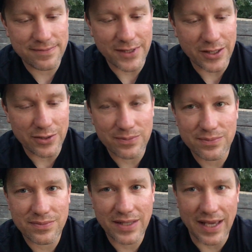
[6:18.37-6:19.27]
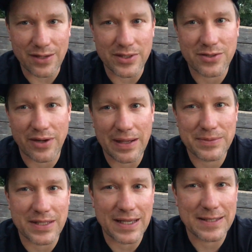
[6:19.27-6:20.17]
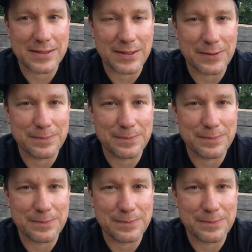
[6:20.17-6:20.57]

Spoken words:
you know, cannery scraps, I guess. So